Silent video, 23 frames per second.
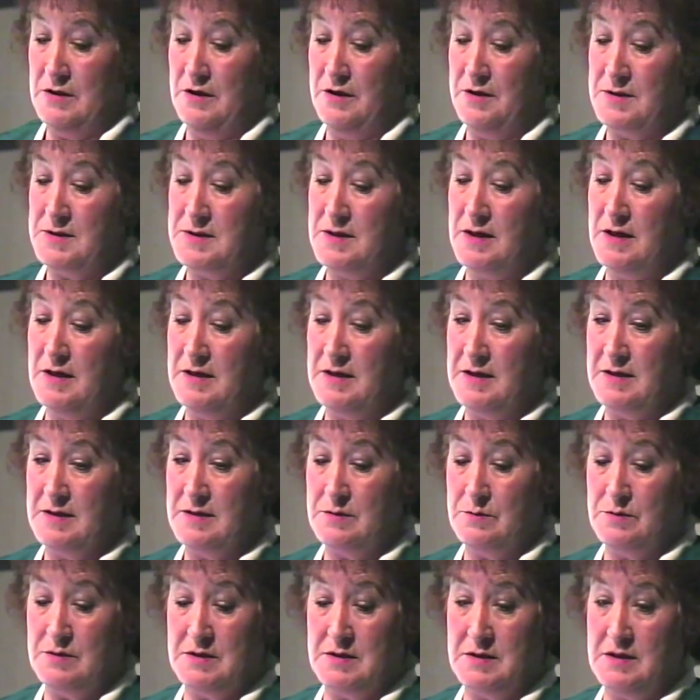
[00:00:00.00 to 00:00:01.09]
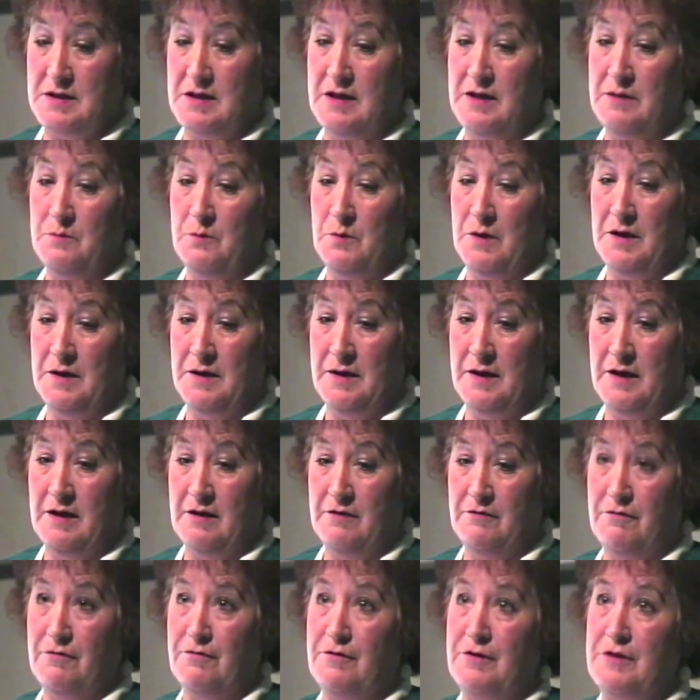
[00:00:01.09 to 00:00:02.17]
a lot of sightings. It was a time when
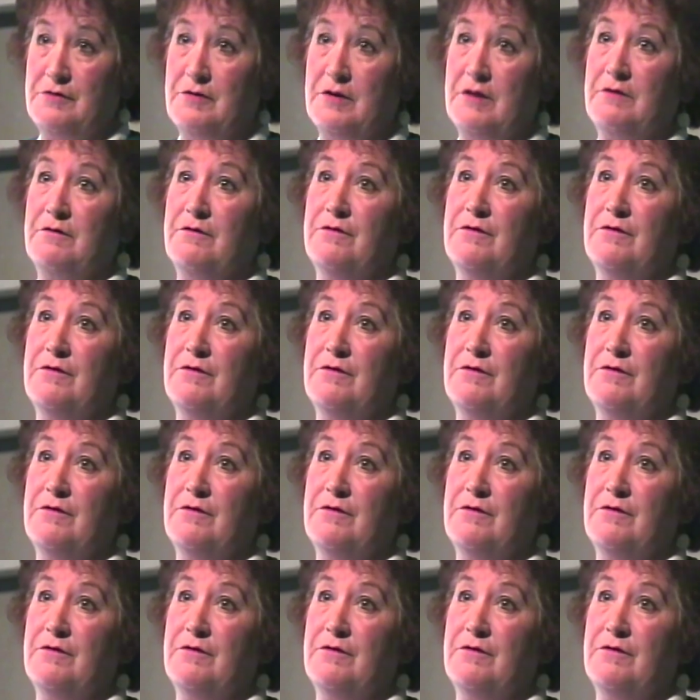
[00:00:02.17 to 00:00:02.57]
Frederick